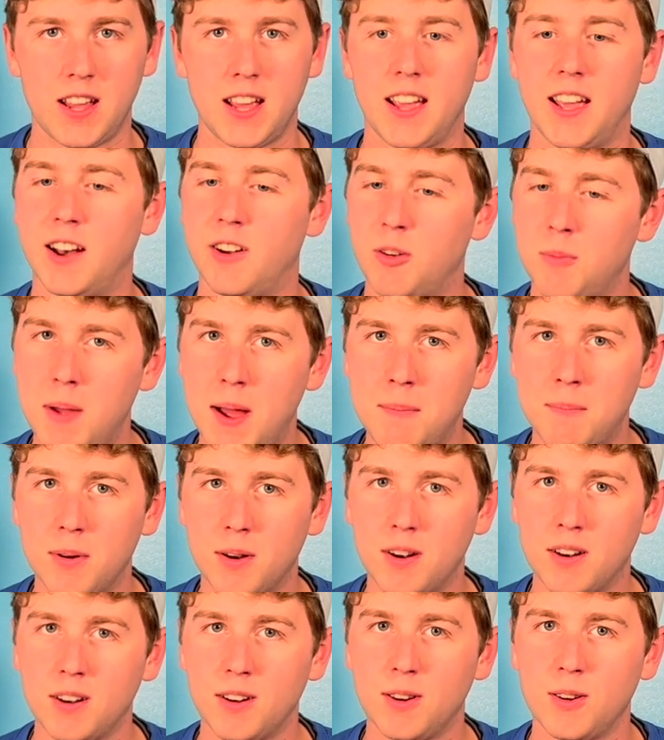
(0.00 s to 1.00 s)
And
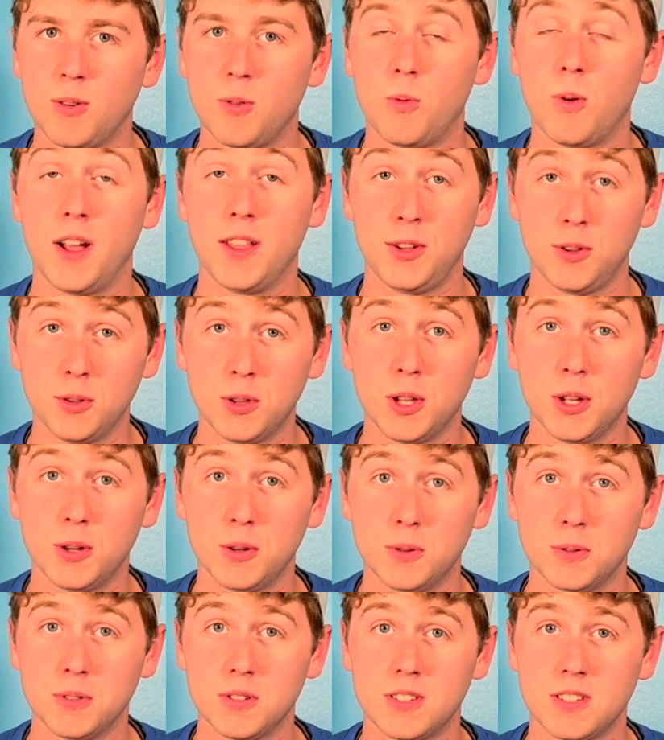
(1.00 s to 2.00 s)
remember, when you
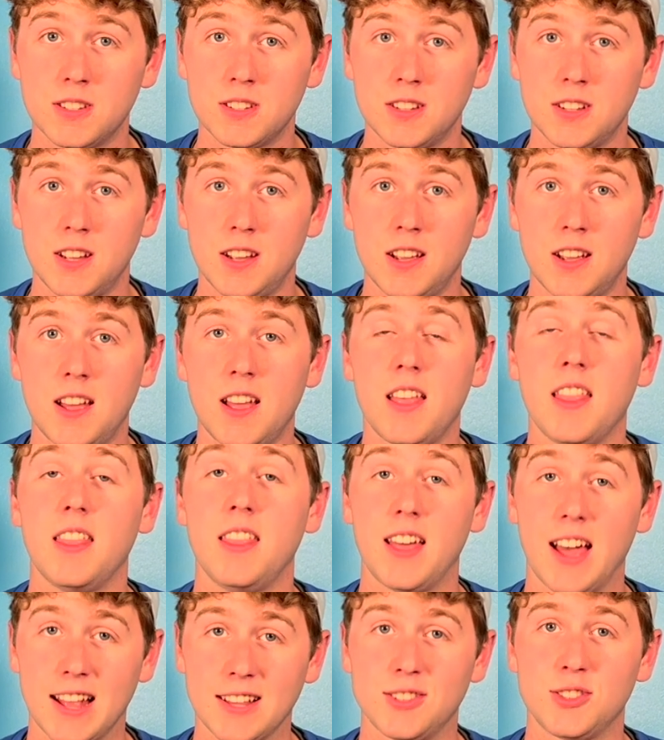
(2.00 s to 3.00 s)
lose,
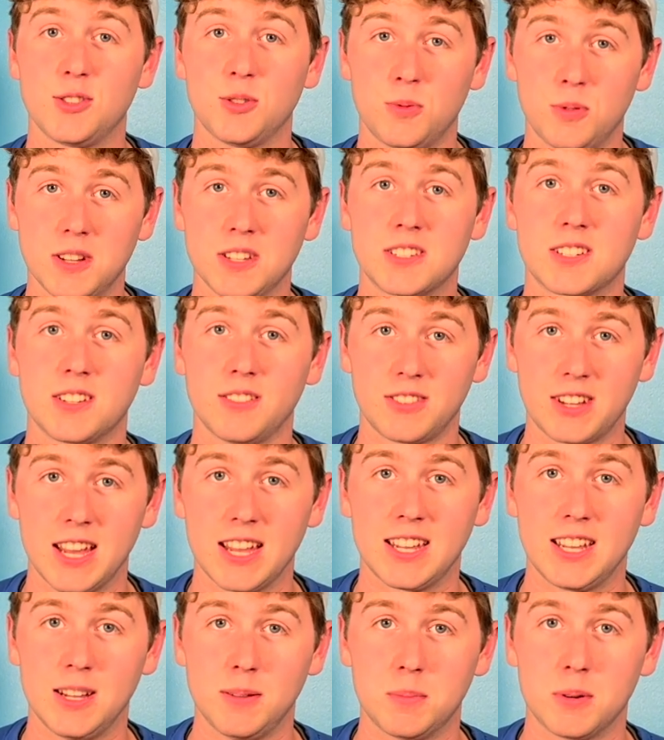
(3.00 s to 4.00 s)
that's the risk of
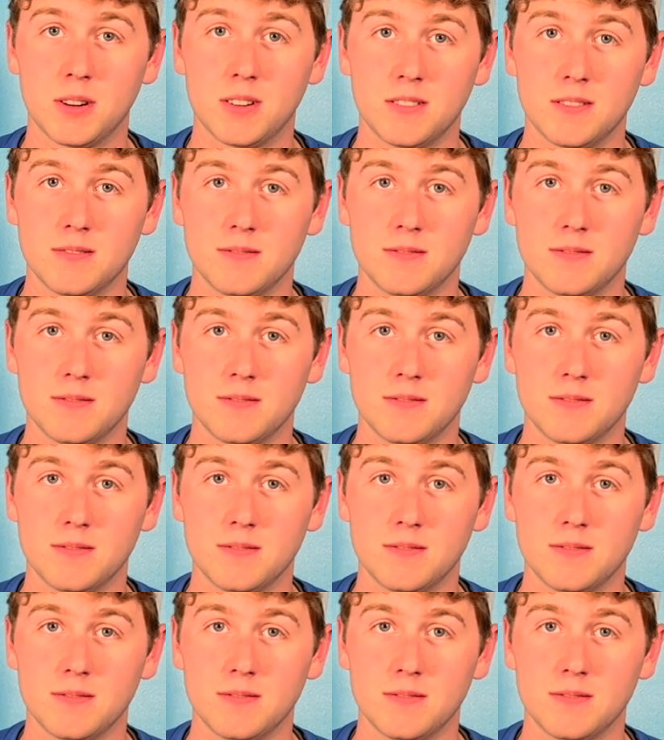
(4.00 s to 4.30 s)
Gatekeeper.